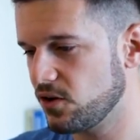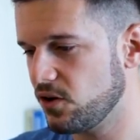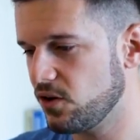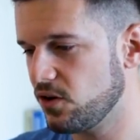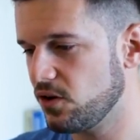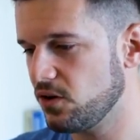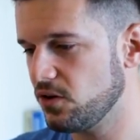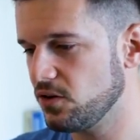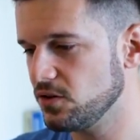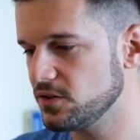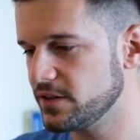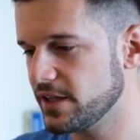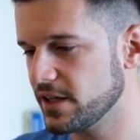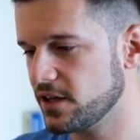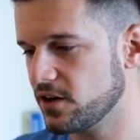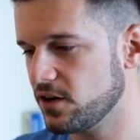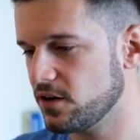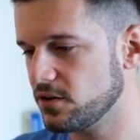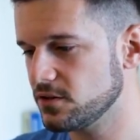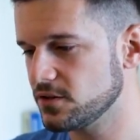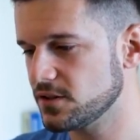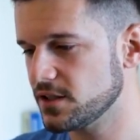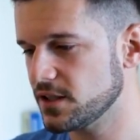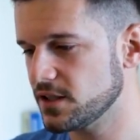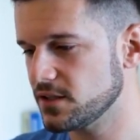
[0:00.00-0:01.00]
all the
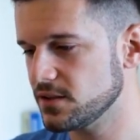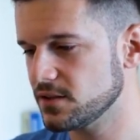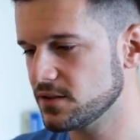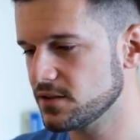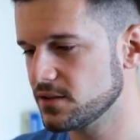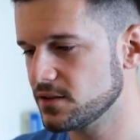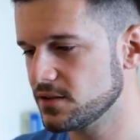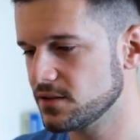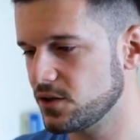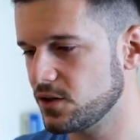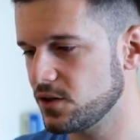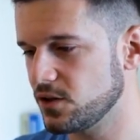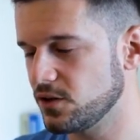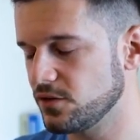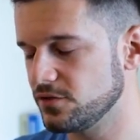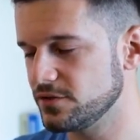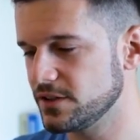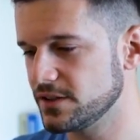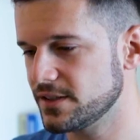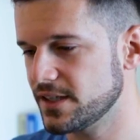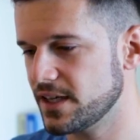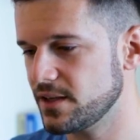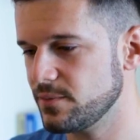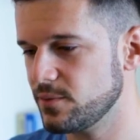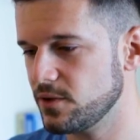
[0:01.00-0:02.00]
content of
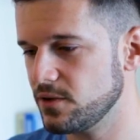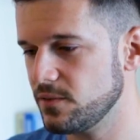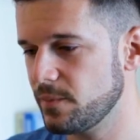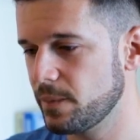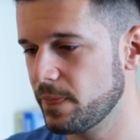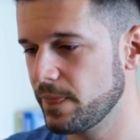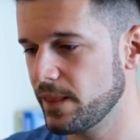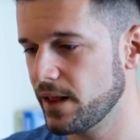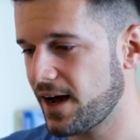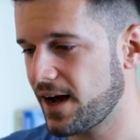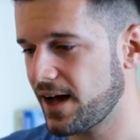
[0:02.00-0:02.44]
the table,